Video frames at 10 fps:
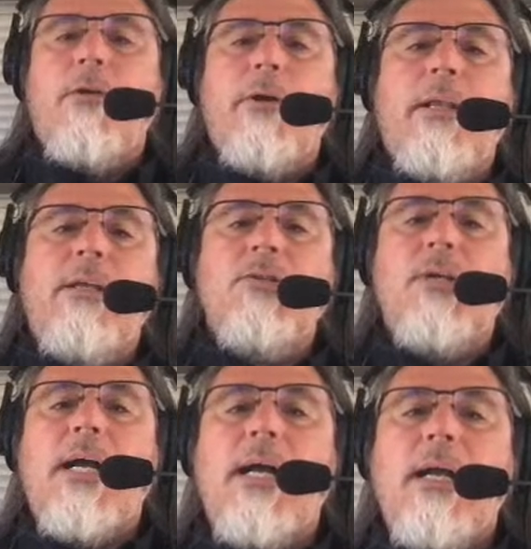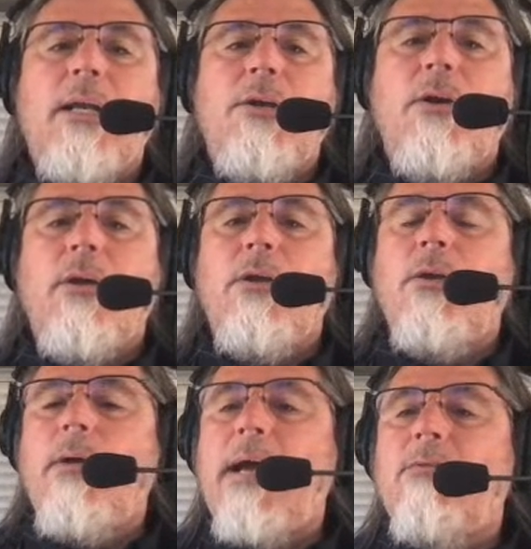you're in this guy, and you
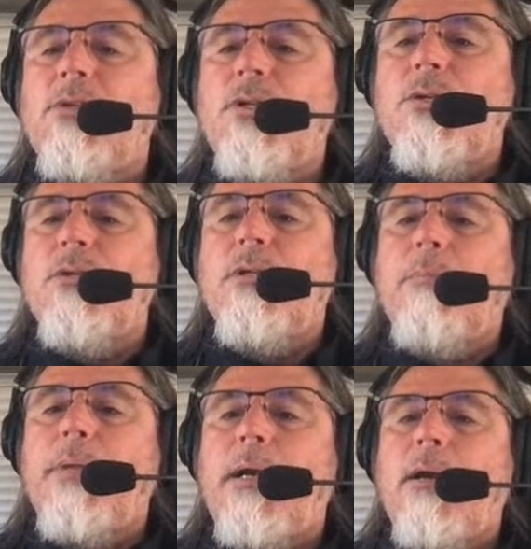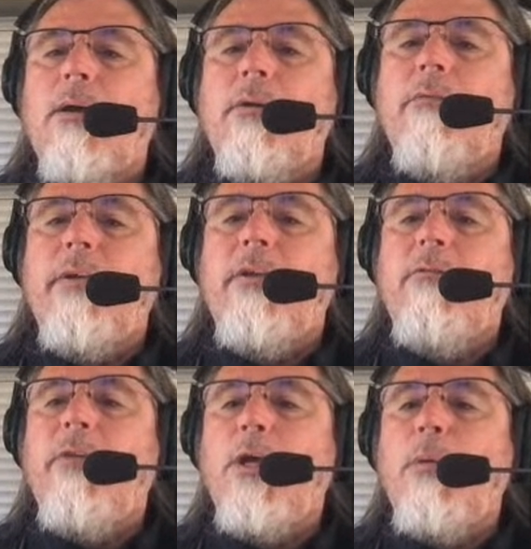do have resistance up there on the
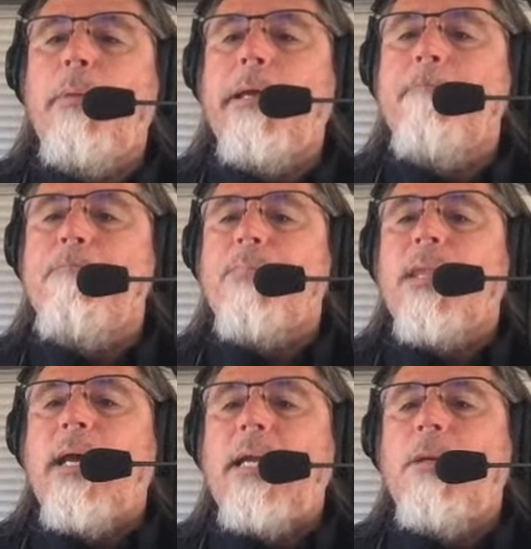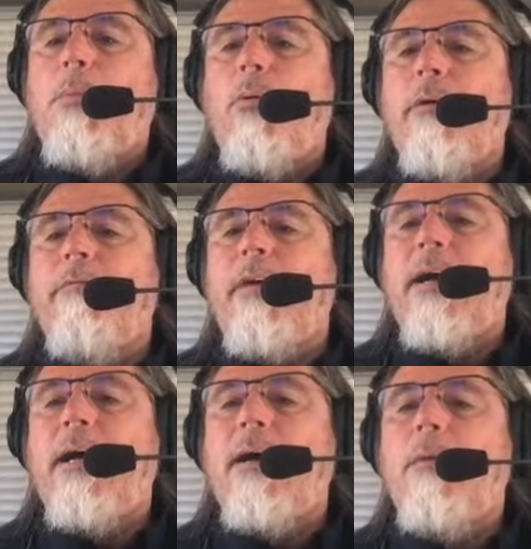50 fib at the
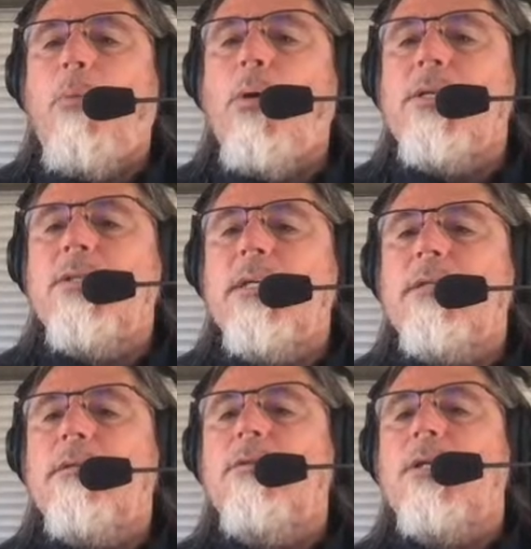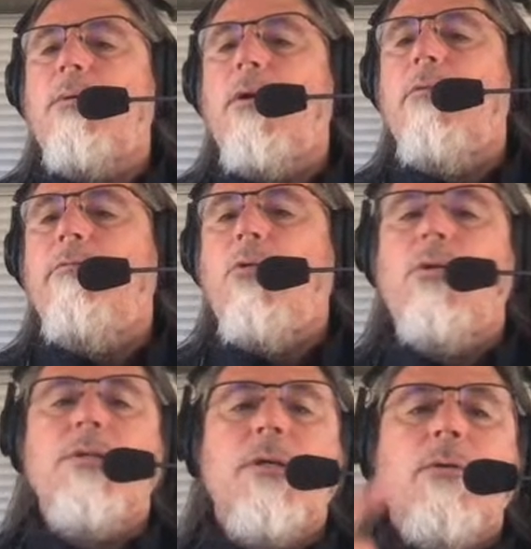
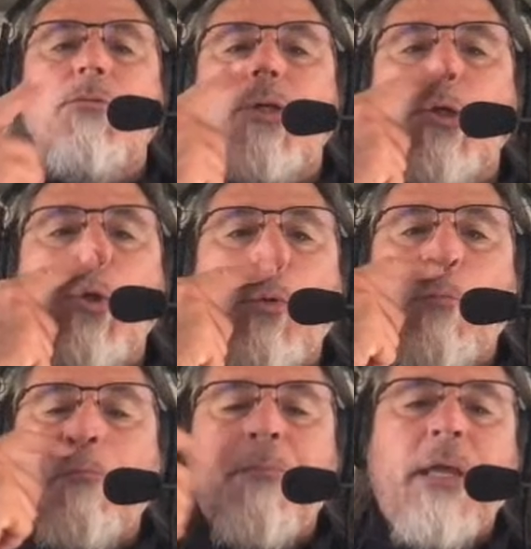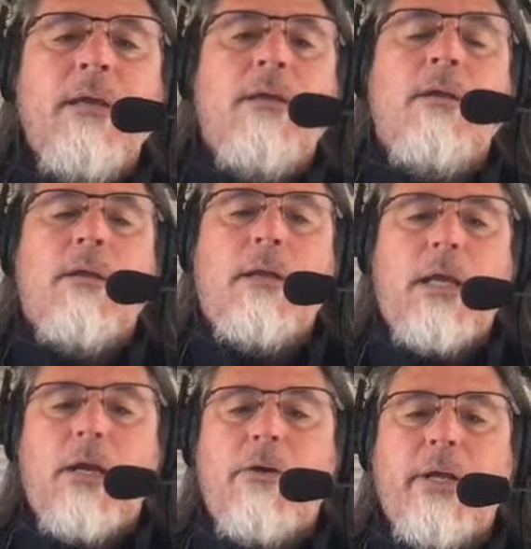0.60402
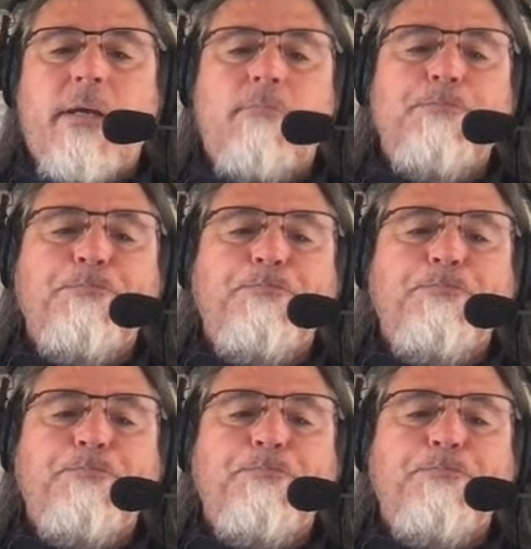area.